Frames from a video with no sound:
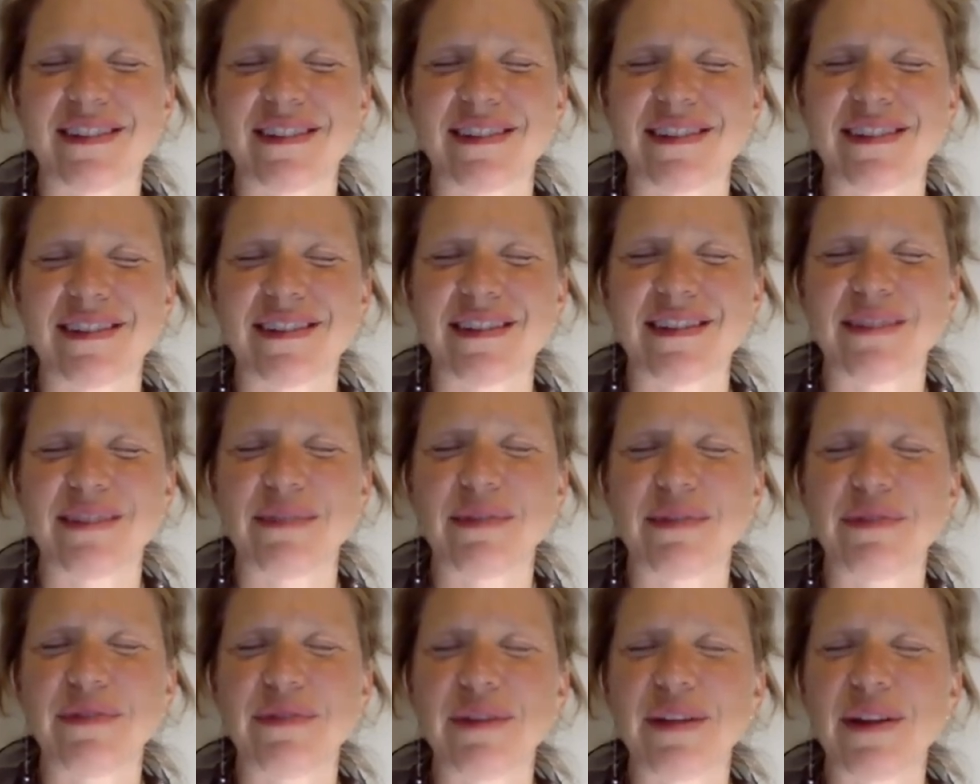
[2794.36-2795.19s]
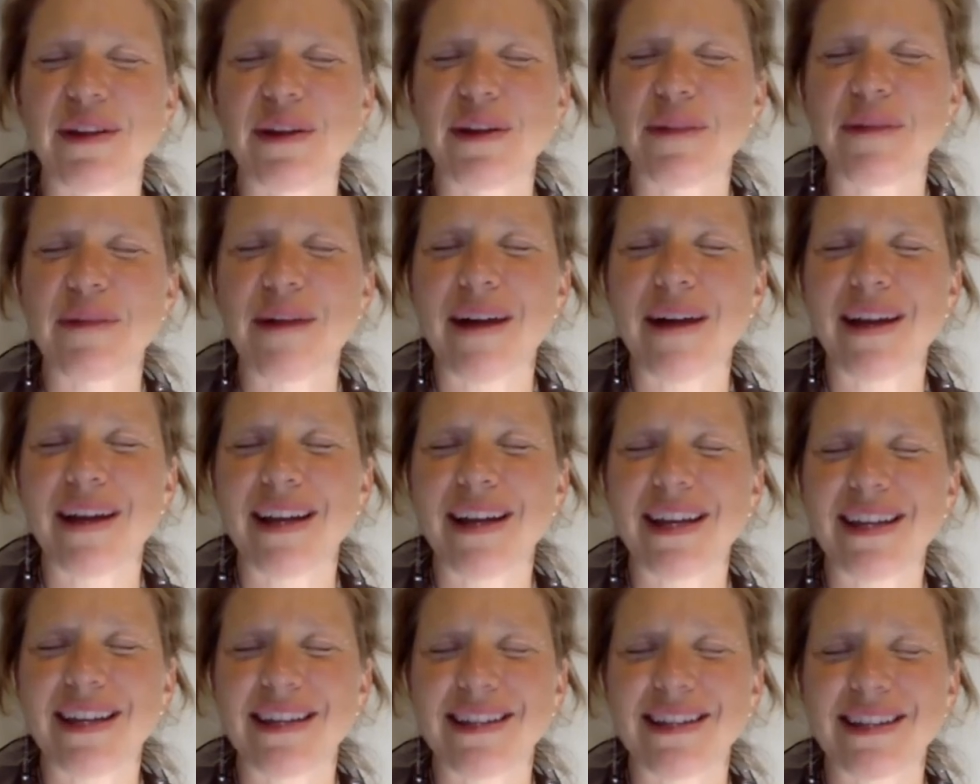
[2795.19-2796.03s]
as we feel our
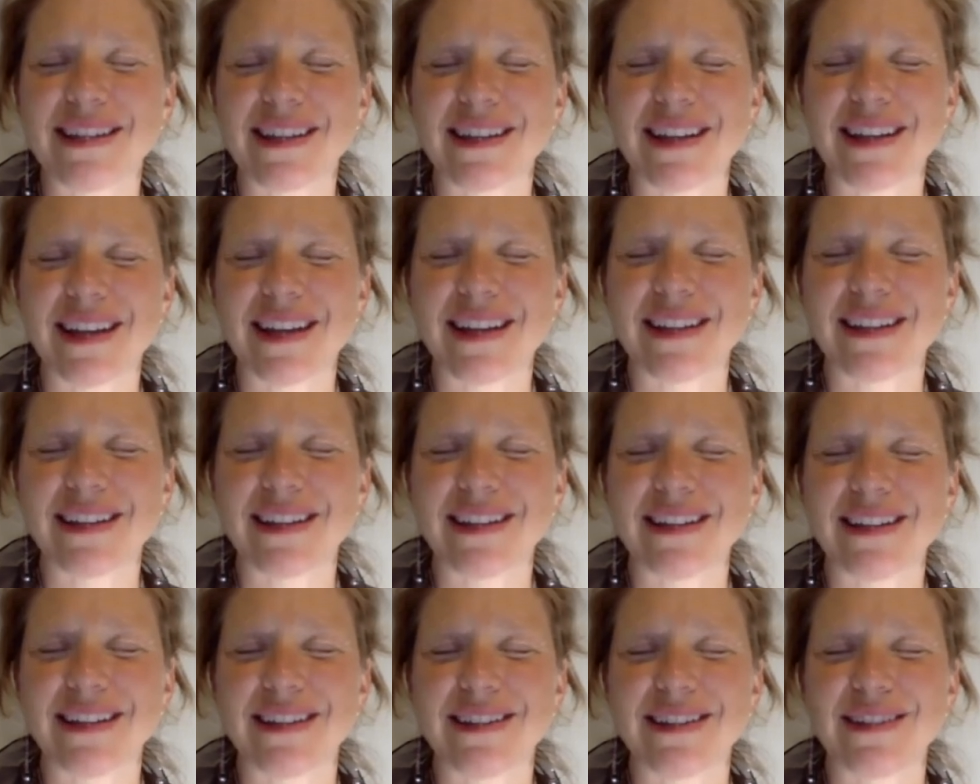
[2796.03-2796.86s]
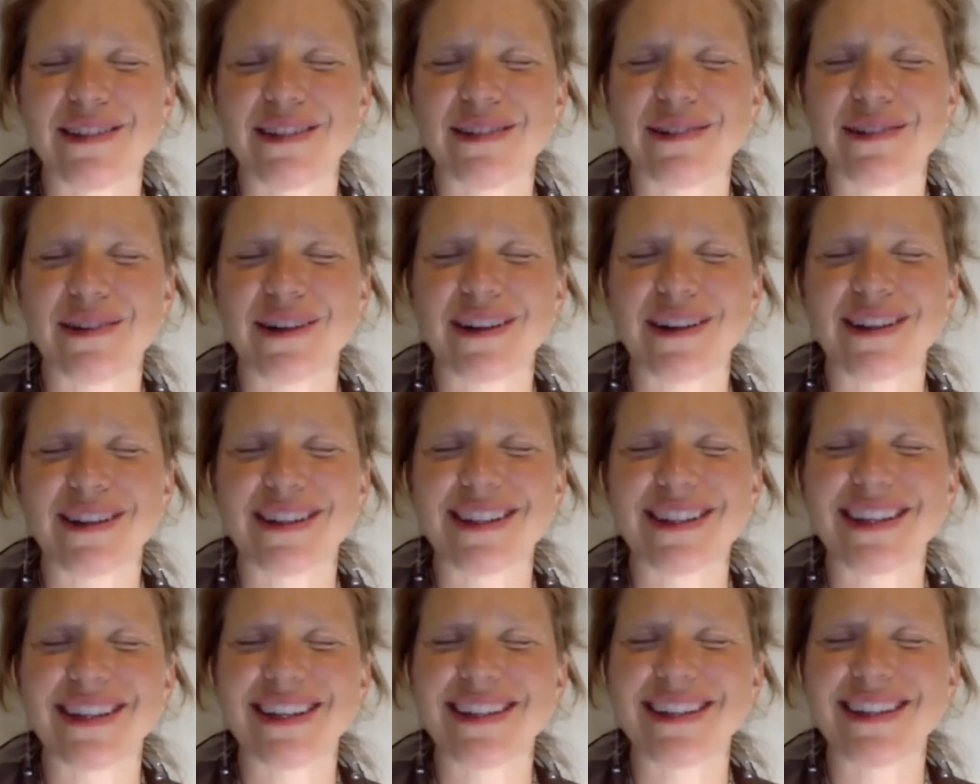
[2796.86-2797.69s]
bodies connected to our
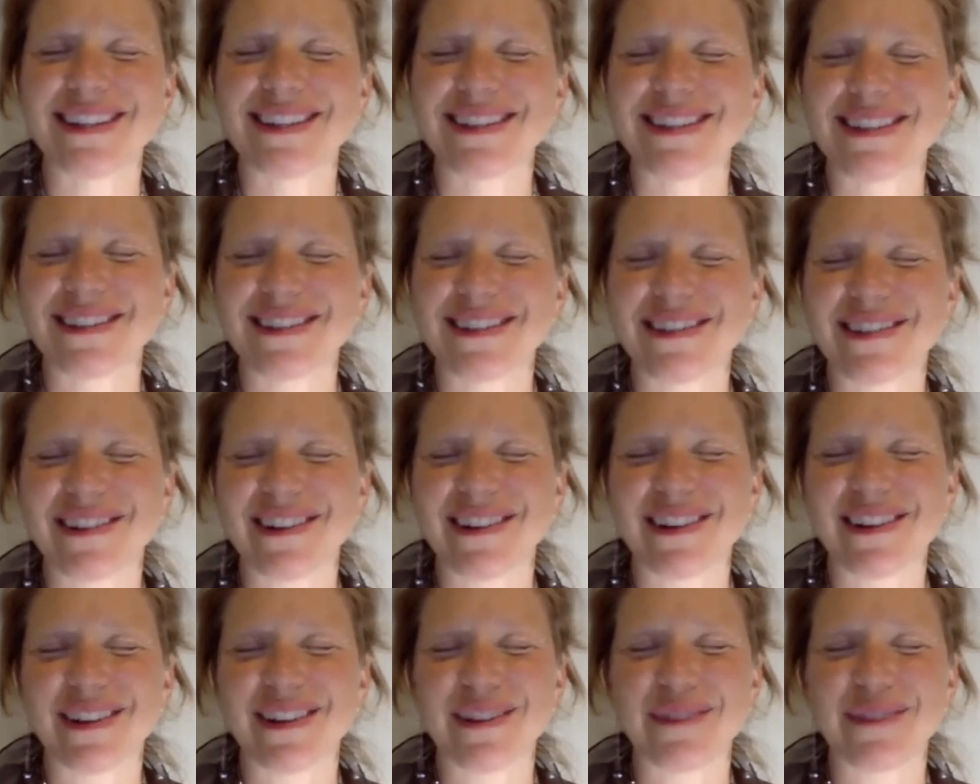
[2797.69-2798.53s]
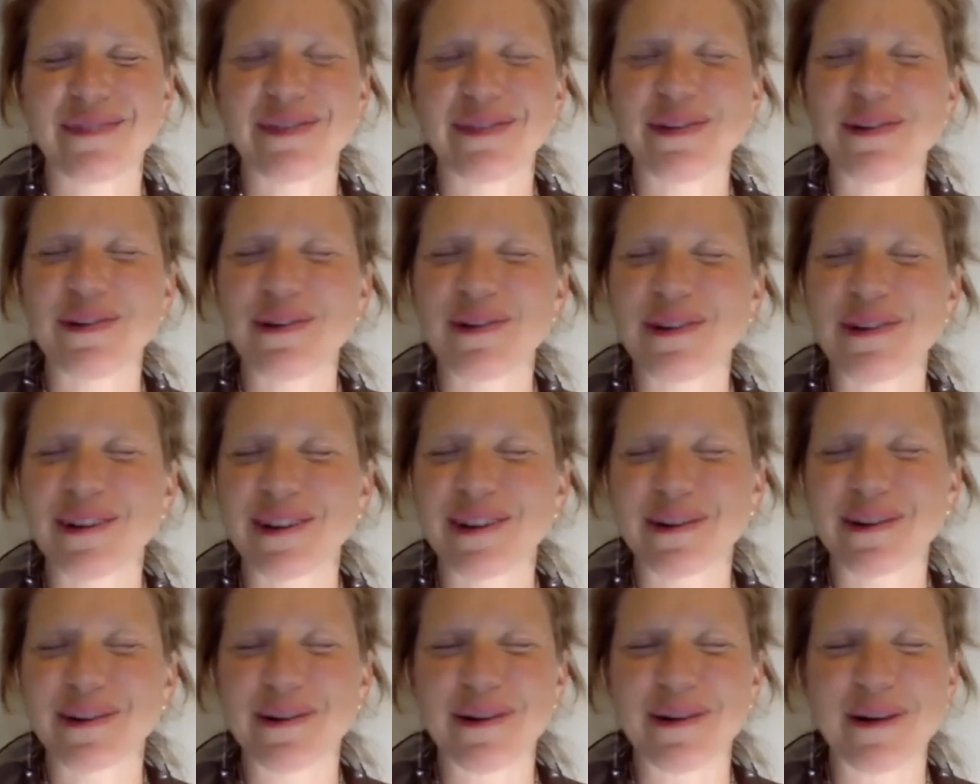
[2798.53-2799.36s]
seats or the
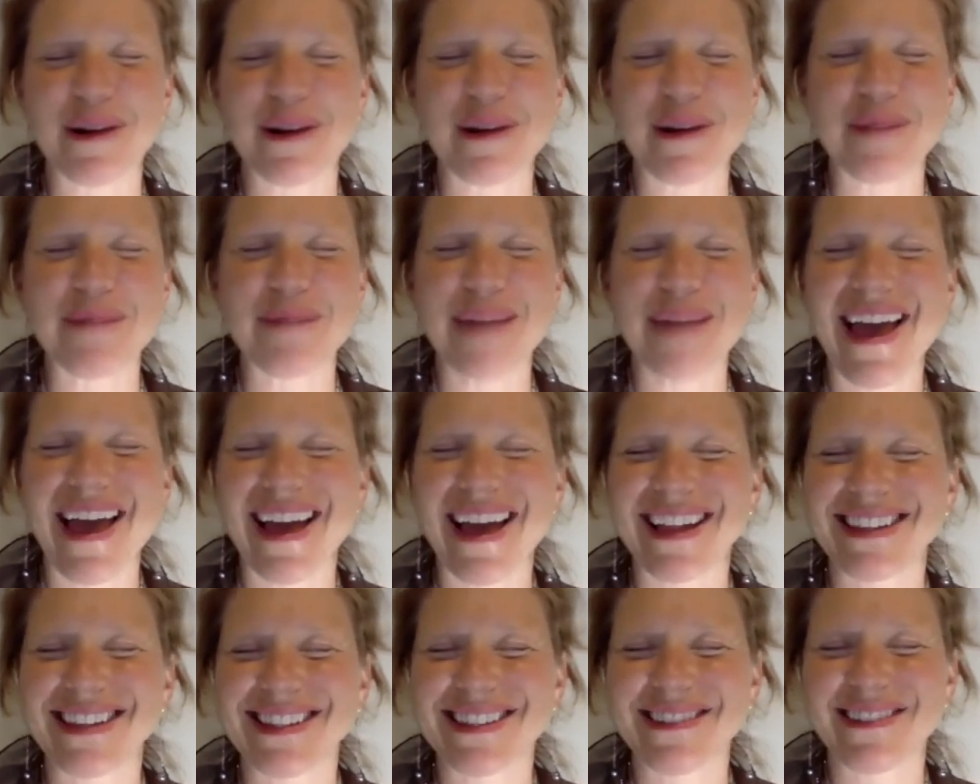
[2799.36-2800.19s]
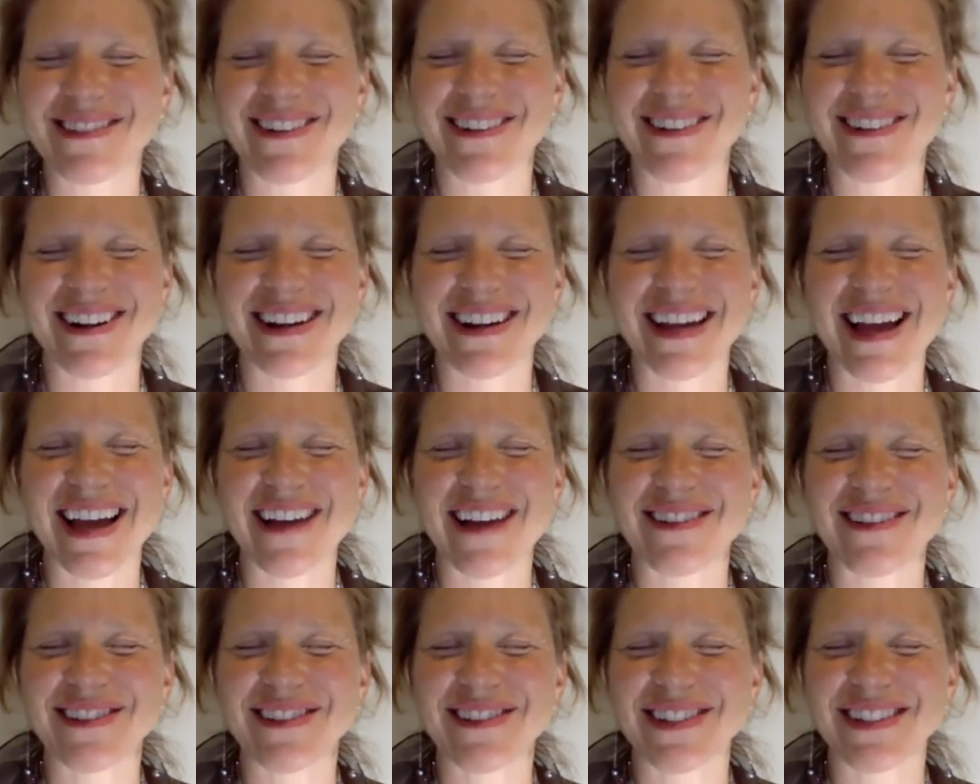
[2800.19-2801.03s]
floor or our beds or our
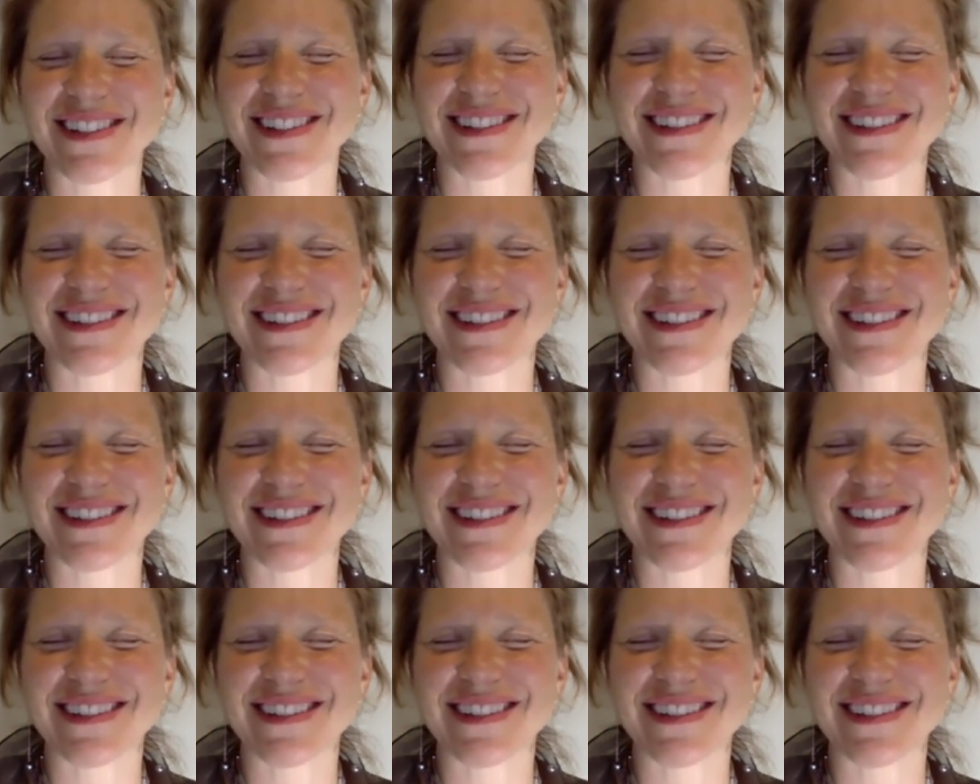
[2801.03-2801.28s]
couches.